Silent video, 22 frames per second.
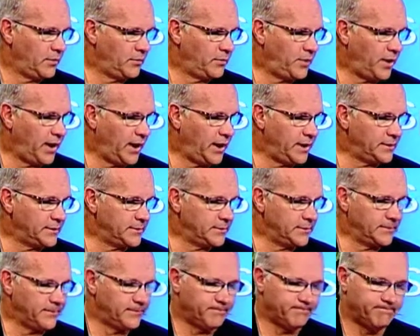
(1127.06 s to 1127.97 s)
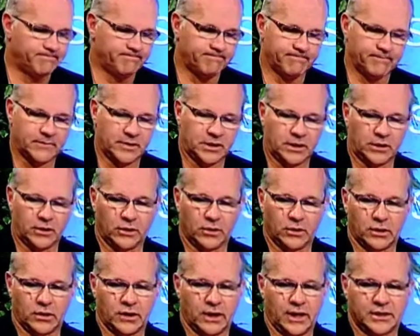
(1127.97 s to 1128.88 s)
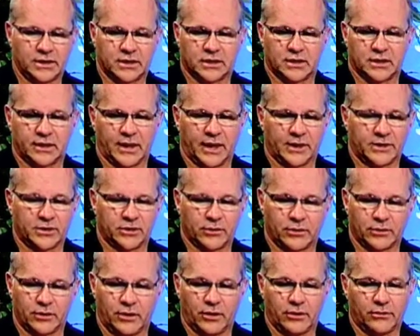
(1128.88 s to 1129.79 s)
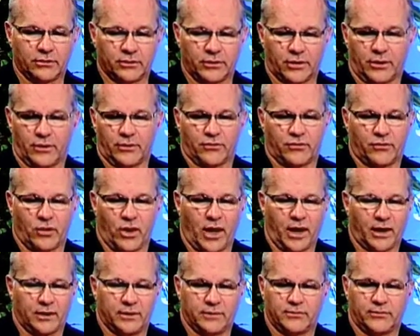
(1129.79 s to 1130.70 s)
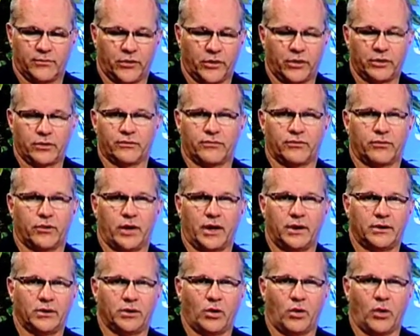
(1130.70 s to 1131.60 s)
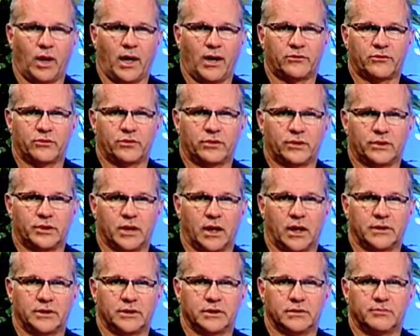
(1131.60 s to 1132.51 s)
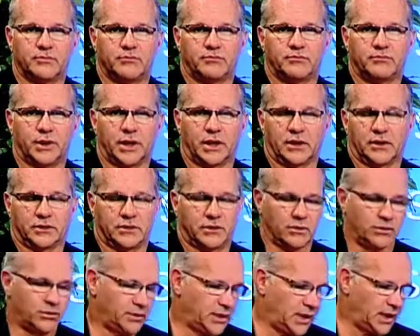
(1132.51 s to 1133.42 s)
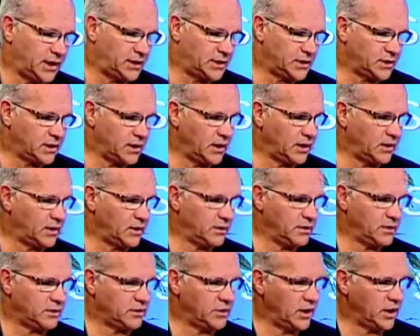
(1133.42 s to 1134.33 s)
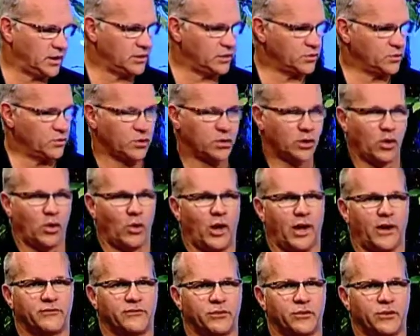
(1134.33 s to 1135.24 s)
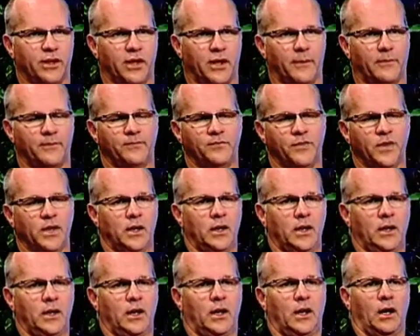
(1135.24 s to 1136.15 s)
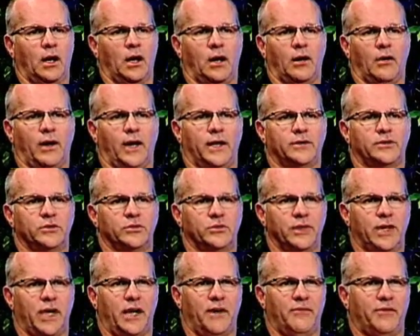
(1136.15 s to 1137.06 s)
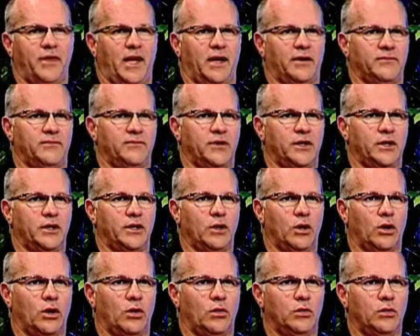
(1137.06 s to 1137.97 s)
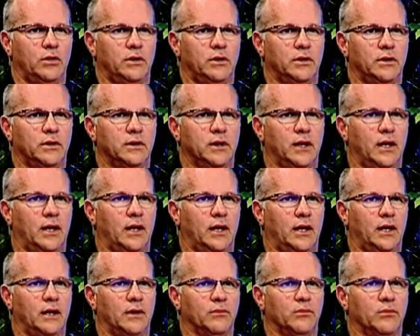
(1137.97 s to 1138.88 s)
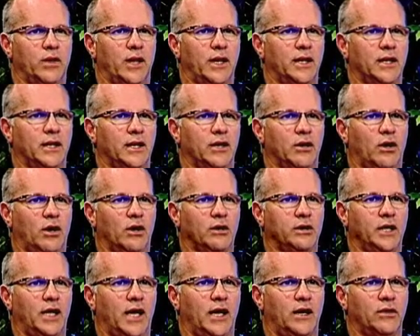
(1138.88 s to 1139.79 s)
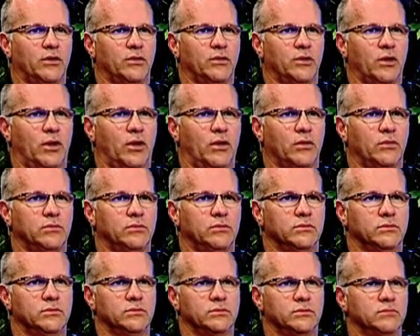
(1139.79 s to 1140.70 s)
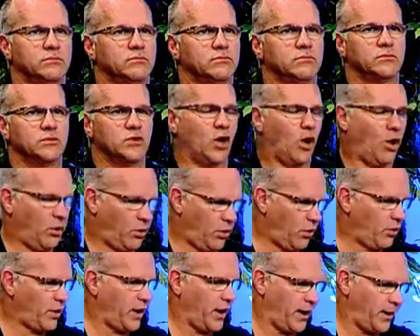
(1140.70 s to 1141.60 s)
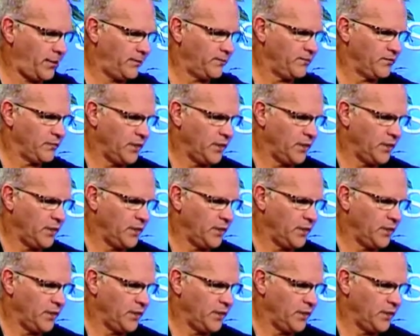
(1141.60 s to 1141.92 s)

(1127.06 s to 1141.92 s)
but you know, the legislature, they're, they're afraid. They're afraid to go after the judges, because they just think that the judges will go after them. All right, do we have that video uh, ready at all yet, or no? No, okay.